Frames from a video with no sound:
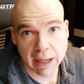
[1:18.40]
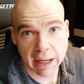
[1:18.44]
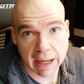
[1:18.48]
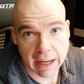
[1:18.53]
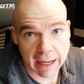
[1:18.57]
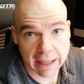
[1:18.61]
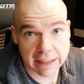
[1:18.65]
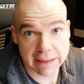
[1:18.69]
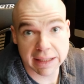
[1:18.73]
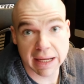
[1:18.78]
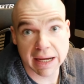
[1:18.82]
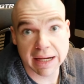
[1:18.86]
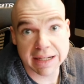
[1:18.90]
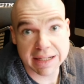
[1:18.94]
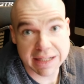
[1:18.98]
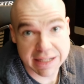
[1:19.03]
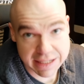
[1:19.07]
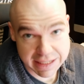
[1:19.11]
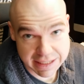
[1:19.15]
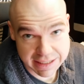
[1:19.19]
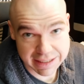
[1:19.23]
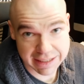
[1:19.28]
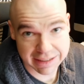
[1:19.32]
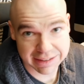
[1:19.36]
and they
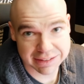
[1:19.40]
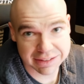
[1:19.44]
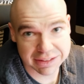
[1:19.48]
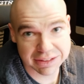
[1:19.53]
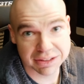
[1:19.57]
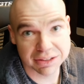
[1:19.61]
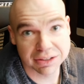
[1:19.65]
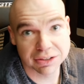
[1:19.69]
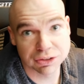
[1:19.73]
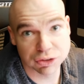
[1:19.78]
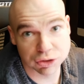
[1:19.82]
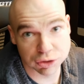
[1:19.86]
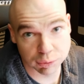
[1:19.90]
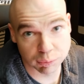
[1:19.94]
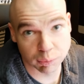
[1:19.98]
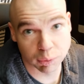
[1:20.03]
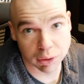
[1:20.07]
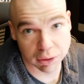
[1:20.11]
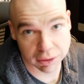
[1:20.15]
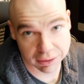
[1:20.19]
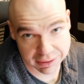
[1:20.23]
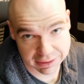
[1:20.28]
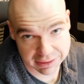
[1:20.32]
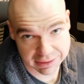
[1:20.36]
need it to
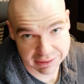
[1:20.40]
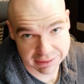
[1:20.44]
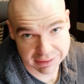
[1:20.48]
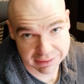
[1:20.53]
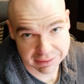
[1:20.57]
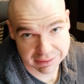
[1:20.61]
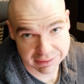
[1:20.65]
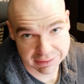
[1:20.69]
work.